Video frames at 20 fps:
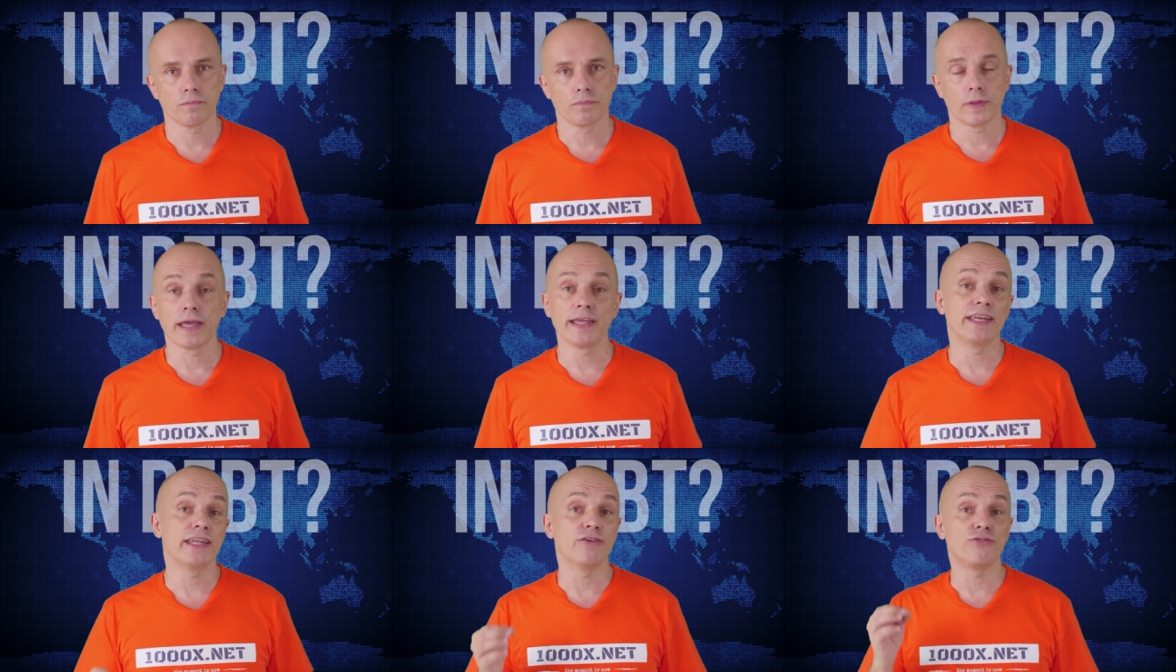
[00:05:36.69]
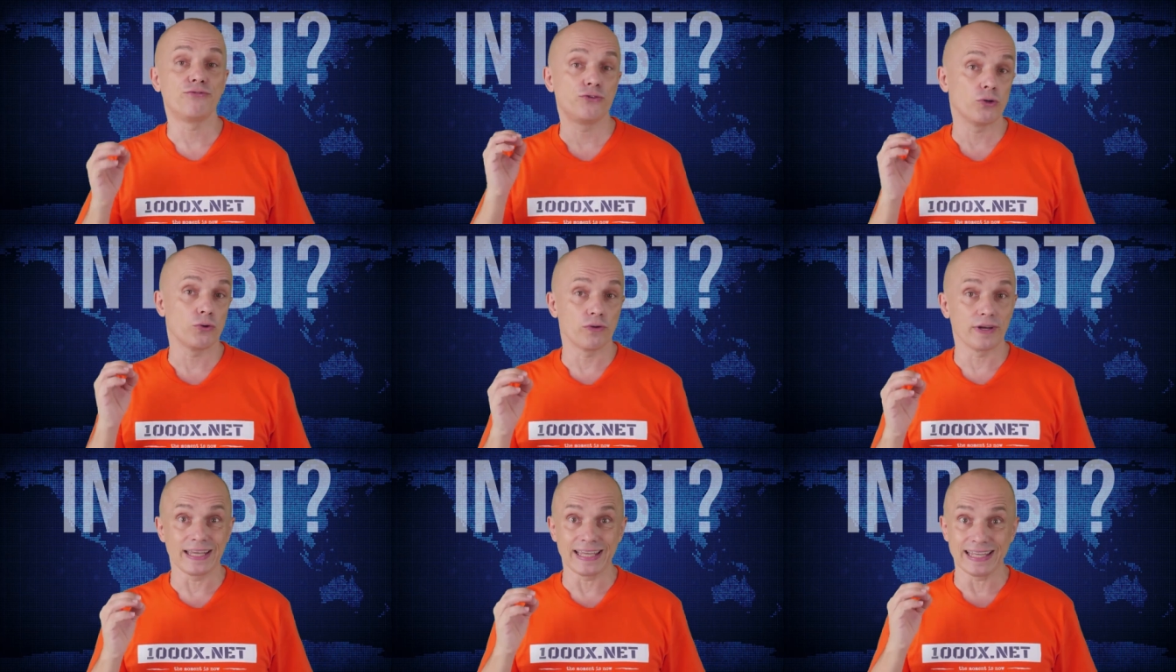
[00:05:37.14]
And if
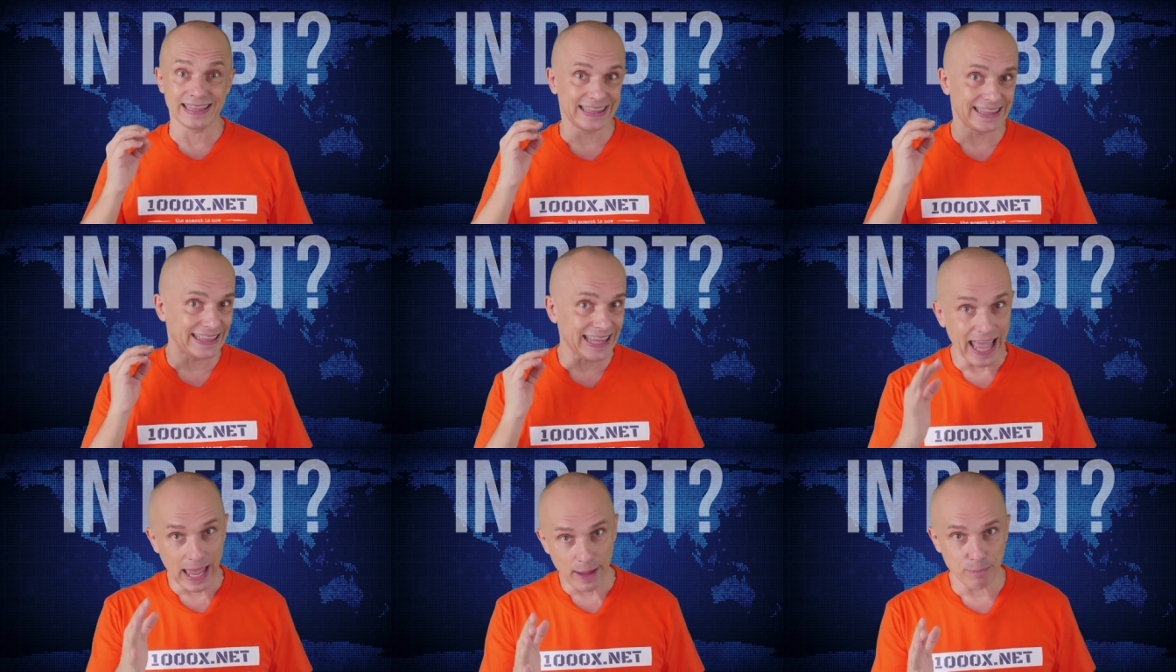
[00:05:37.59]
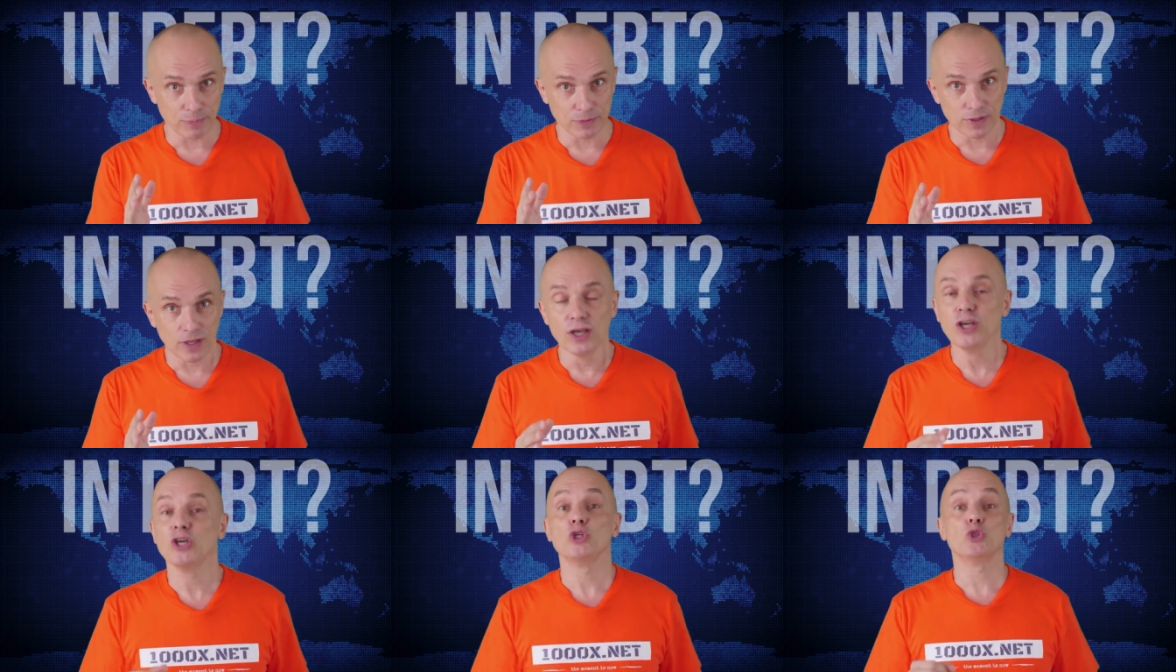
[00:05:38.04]
you're in debt,
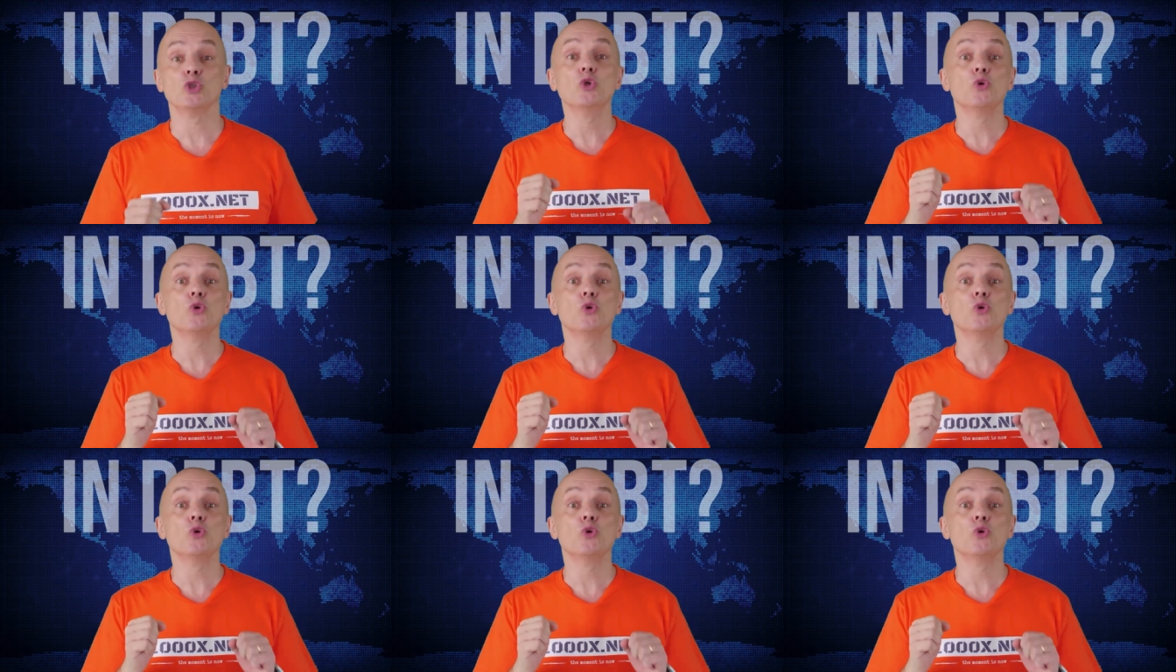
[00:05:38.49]
you're